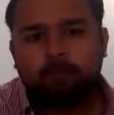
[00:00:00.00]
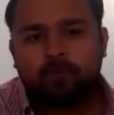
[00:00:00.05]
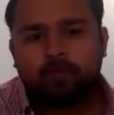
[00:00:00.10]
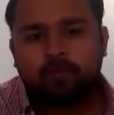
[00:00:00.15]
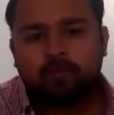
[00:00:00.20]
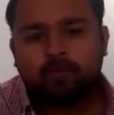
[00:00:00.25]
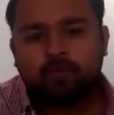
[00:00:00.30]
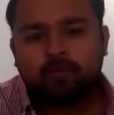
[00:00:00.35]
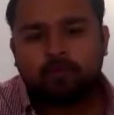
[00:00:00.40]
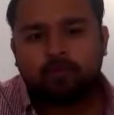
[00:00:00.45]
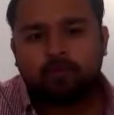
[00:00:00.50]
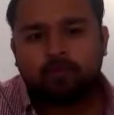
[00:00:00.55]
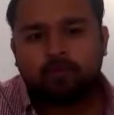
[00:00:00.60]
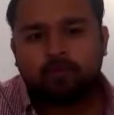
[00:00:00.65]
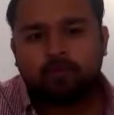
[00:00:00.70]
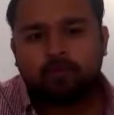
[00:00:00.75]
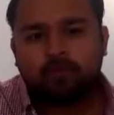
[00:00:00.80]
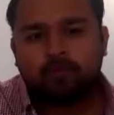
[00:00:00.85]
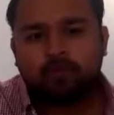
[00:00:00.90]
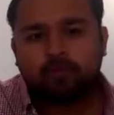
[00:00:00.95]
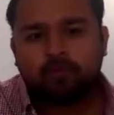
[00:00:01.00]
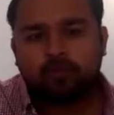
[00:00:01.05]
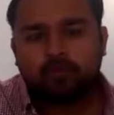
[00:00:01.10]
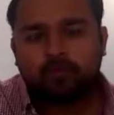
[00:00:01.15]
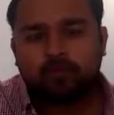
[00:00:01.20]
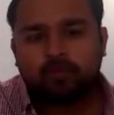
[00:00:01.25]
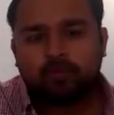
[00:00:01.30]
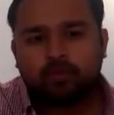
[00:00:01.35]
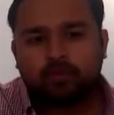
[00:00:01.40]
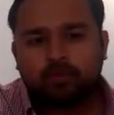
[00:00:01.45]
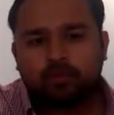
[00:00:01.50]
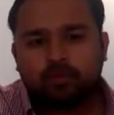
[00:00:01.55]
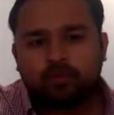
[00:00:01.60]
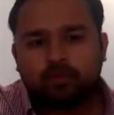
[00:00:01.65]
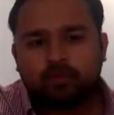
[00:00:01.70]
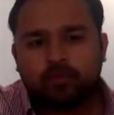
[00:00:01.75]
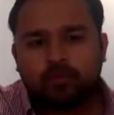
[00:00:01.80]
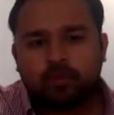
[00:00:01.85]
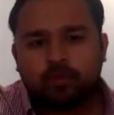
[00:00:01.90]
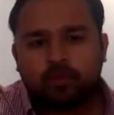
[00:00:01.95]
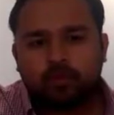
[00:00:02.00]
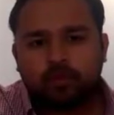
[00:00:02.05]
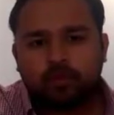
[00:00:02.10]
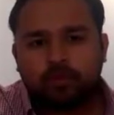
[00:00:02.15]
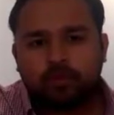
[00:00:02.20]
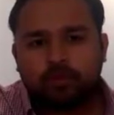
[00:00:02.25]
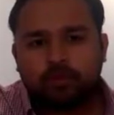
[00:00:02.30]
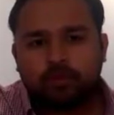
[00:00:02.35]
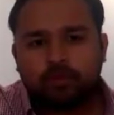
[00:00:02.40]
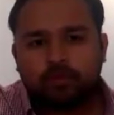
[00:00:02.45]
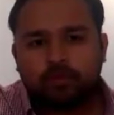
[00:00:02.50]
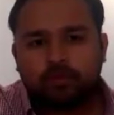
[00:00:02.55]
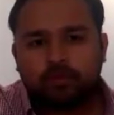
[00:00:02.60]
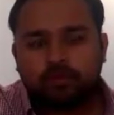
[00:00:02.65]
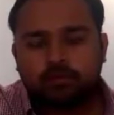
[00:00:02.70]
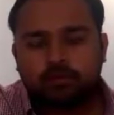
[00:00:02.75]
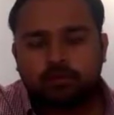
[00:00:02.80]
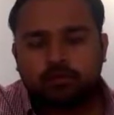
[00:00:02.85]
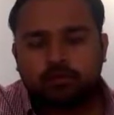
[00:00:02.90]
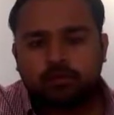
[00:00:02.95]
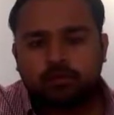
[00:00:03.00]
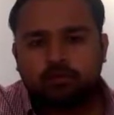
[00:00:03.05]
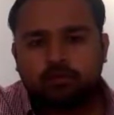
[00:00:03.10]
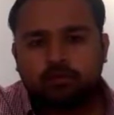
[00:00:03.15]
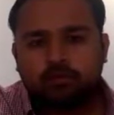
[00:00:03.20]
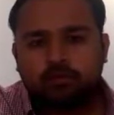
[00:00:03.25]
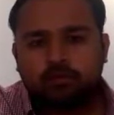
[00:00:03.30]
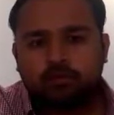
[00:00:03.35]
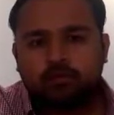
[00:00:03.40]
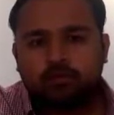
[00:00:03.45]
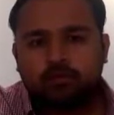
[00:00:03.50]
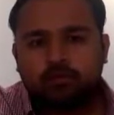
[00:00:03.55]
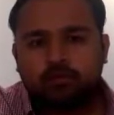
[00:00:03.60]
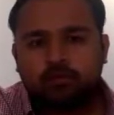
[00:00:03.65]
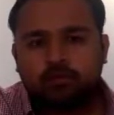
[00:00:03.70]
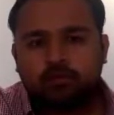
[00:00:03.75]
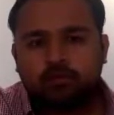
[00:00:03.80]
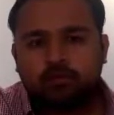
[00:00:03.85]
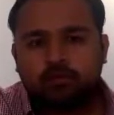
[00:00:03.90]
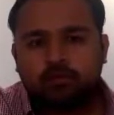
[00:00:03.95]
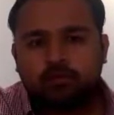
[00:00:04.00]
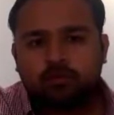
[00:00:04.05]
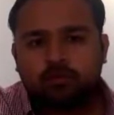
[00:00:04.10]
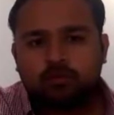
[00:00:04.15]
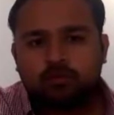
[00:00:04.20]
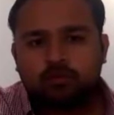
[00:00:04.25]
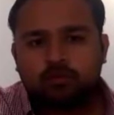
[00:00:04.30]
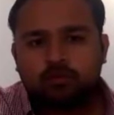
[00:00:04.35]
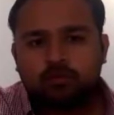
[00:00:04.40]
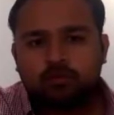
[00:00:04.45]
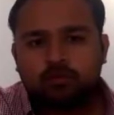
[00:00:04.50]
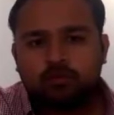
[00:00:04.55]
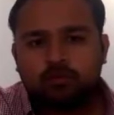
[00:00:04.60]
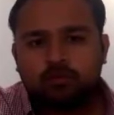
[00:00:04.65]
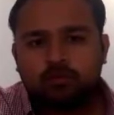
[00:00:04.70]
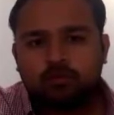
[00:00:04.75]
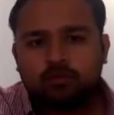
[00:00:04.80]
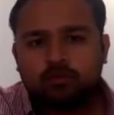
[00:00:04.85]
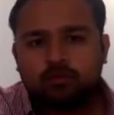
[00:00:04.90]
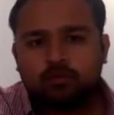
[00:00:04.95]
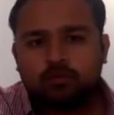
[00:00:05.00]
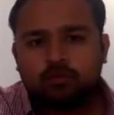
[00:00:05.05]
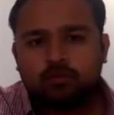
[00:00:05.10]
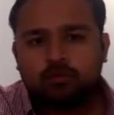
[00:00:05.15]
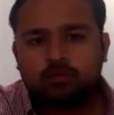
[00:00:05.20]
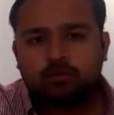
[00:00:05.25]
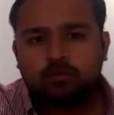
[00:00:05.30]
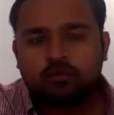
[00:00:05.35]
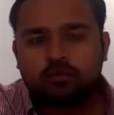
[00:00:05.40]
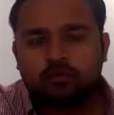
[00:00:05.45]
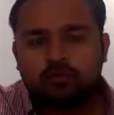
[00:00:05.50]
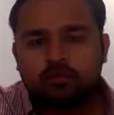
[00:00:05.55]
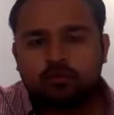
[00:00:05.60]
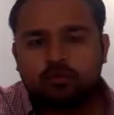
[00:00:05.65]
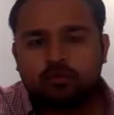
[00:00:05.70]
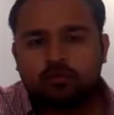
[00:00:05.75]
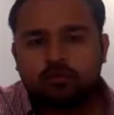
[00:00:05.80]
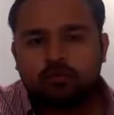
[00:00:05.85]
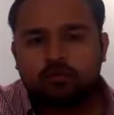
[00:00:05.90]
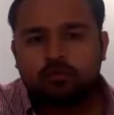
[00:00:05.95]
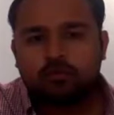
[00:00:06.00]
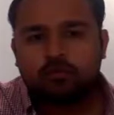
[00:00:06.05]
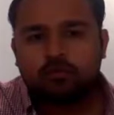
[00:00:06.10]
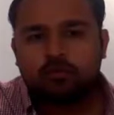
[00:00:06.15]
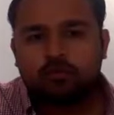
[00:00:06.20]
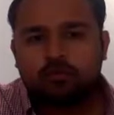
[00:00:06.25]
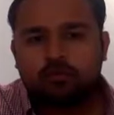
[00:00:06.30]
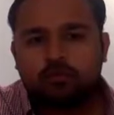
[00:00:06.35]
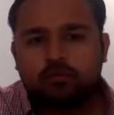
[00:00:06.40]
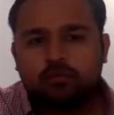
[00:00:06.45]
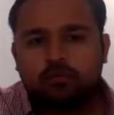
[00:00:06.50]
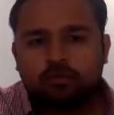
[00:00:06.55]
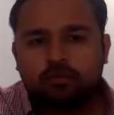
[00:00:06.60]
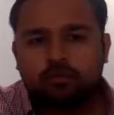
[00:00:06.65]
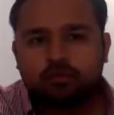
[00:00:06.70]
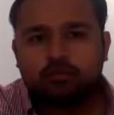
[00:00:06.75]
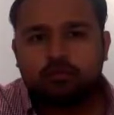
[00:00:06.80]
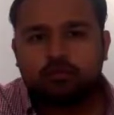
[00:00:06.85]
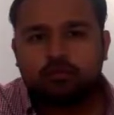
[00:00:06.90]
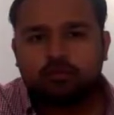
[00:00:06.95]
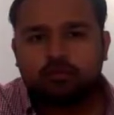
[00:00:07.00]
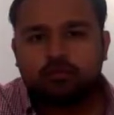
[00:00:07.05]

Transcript: (silent)